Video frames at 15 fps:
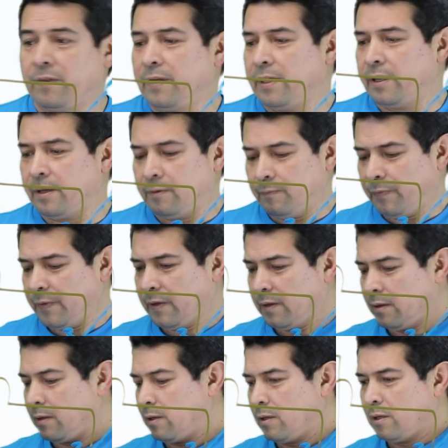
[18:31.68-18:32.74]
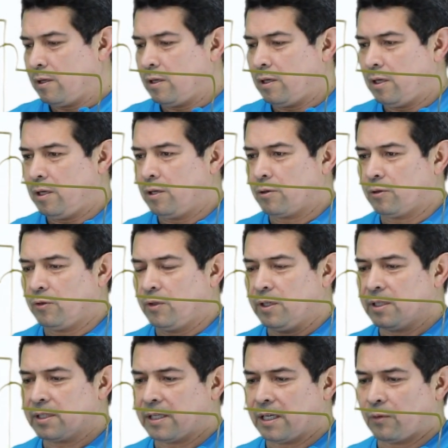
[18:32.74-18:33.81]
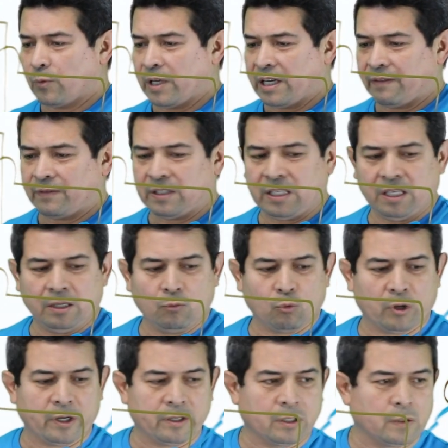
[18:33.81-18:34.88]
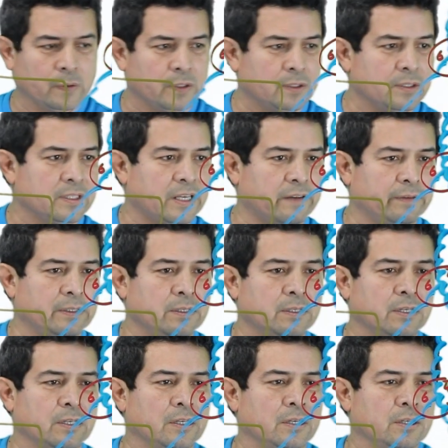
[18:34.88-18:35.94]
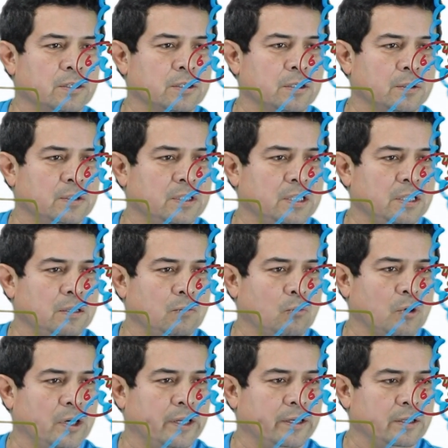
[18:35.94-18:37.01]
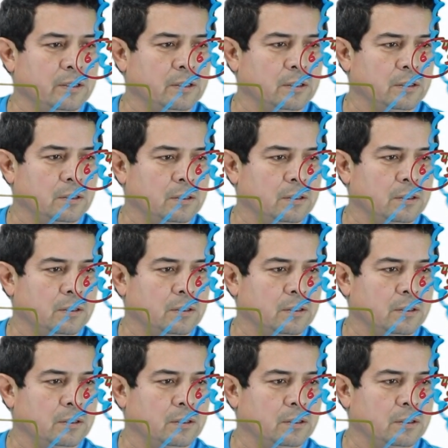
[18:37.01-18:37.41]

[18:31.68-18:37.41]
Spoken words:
Then here on this side we have T1 going to 7. So T1